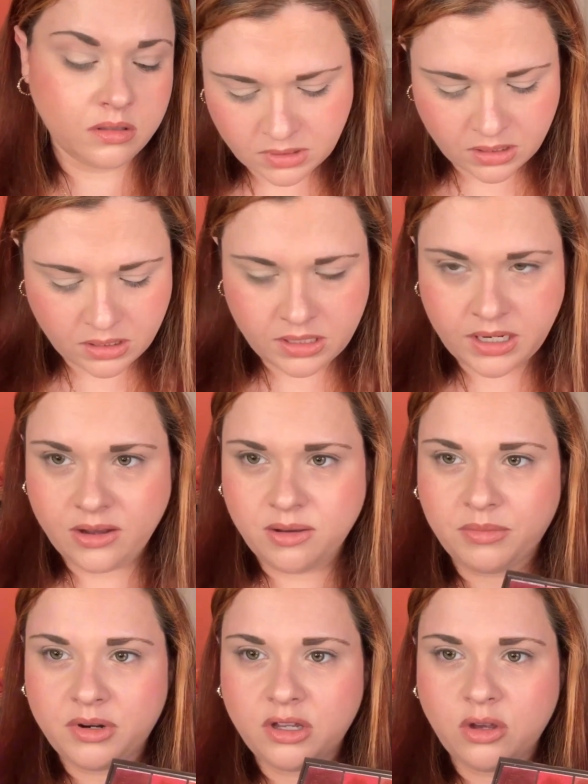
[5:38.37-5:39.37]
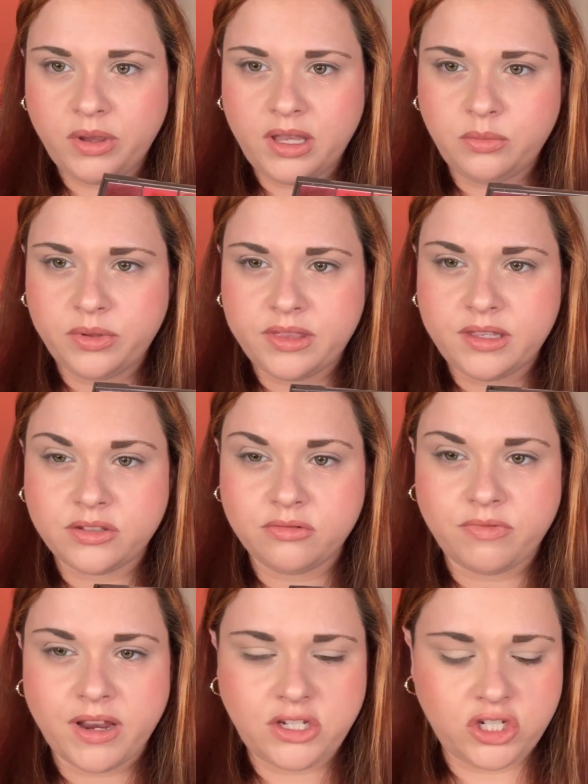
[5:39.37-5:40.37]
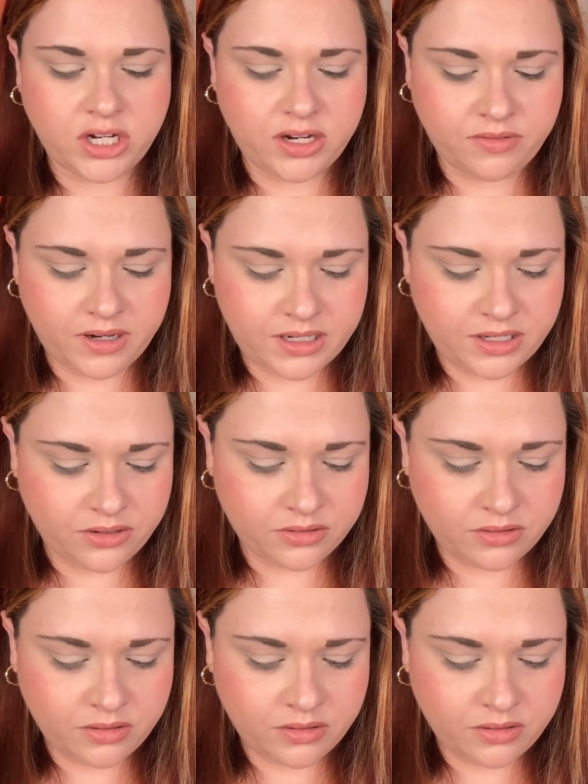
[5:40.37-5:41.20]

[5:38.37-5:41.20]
And now I'm going to go in with this red shade right here.